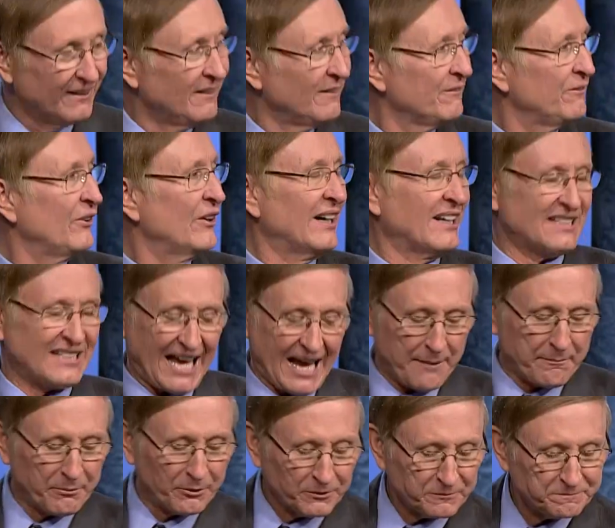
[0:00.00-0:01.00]
For
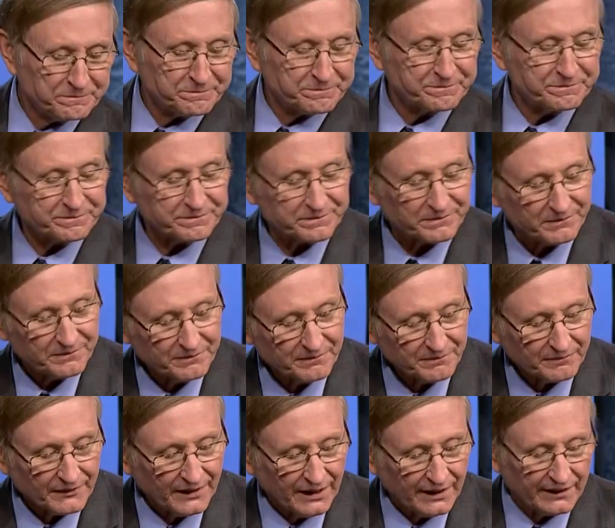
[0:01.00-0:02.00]
example,
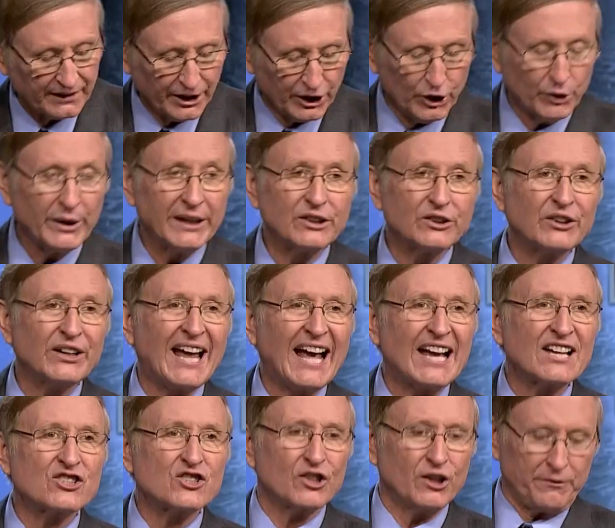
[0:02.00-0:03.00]
the New
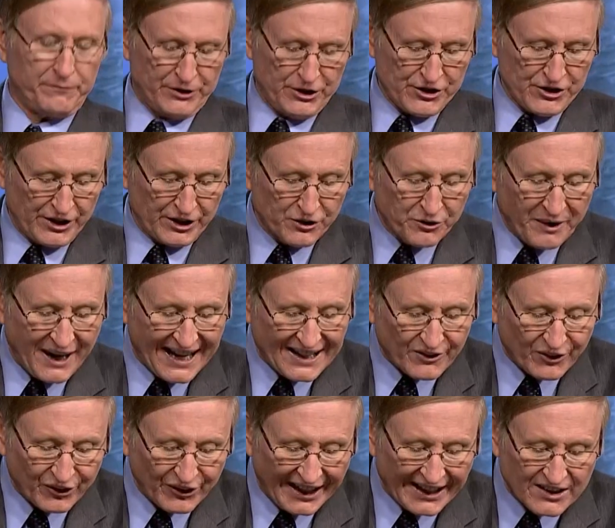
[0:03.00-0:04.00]
International Version
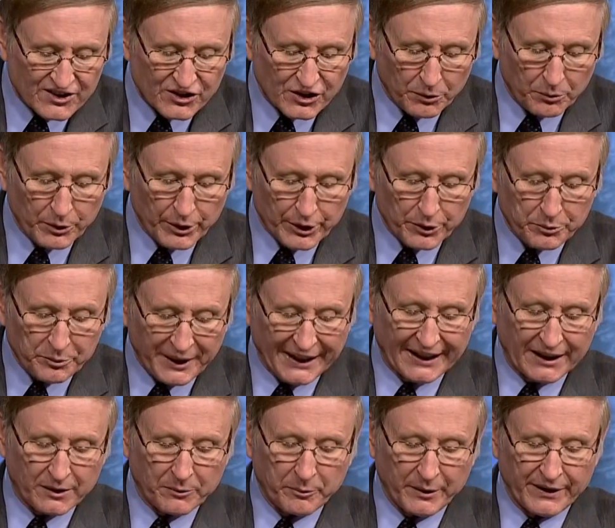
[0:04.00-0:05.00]
translates the word
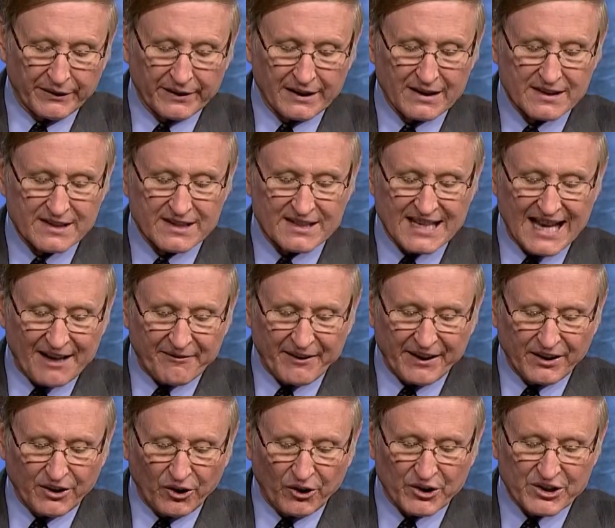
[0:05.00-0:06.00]
week with
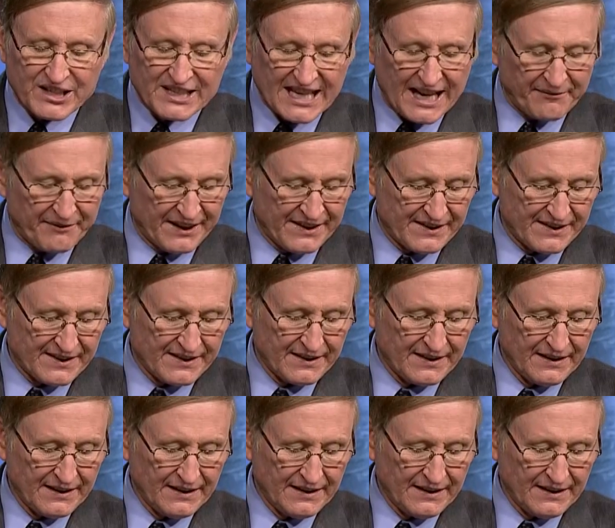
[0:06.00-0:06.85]
7 or sevens